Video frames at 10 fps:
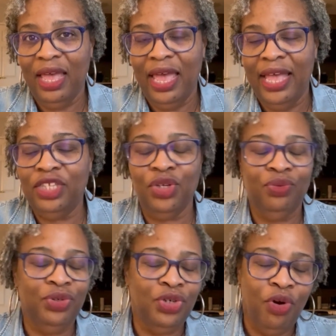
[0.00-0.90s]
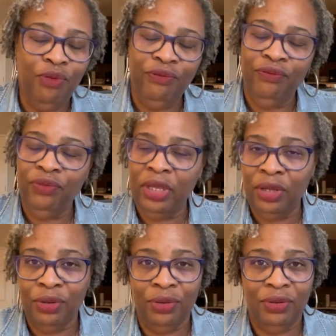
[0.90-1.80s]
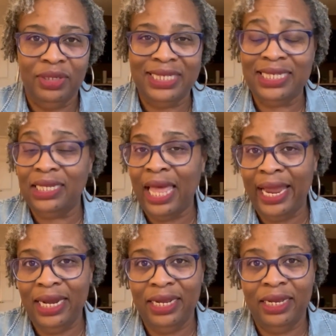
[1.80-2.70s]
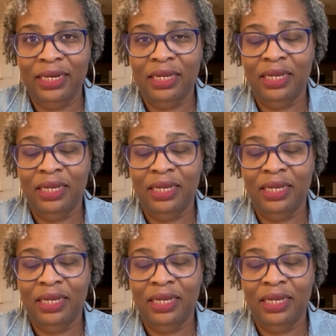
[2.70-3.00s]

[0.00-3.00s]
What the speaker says: And so don't feel slighted.